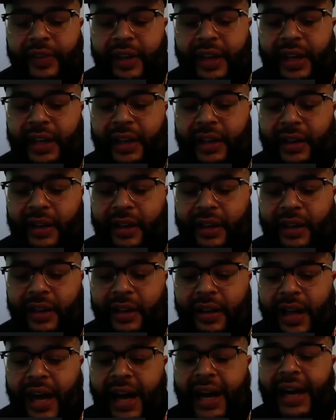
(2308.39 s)
And
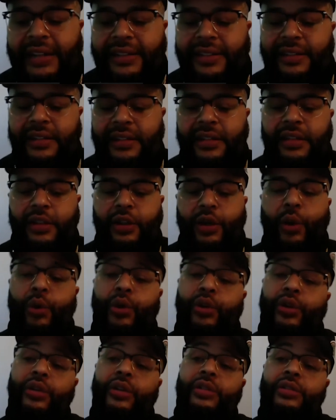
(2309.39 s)
I got to go
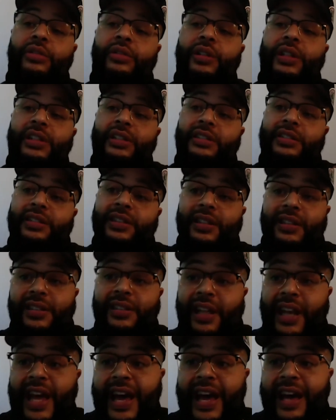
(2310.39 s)
to his
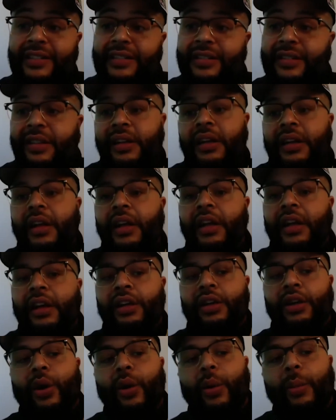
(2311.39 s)
class,
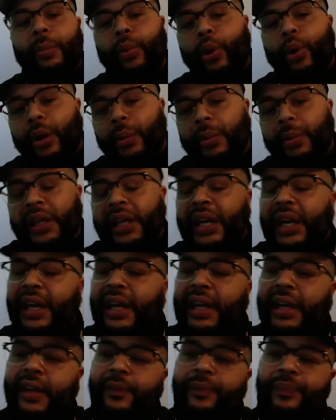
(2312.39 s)
you know, bought him a
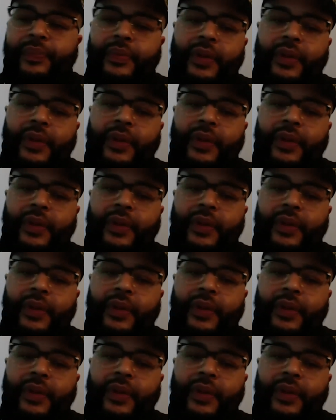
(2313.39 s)
cake.